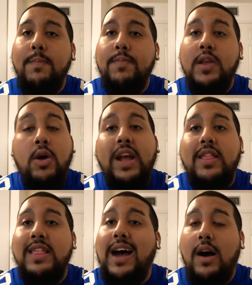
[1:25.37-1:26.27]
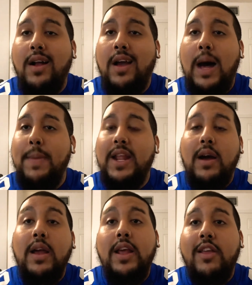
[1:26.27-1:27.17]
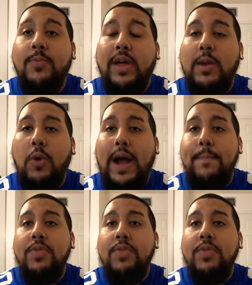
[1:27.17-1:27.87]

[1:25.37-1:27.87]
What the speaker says: you know, it's not uncommon, and I'm going to explain why.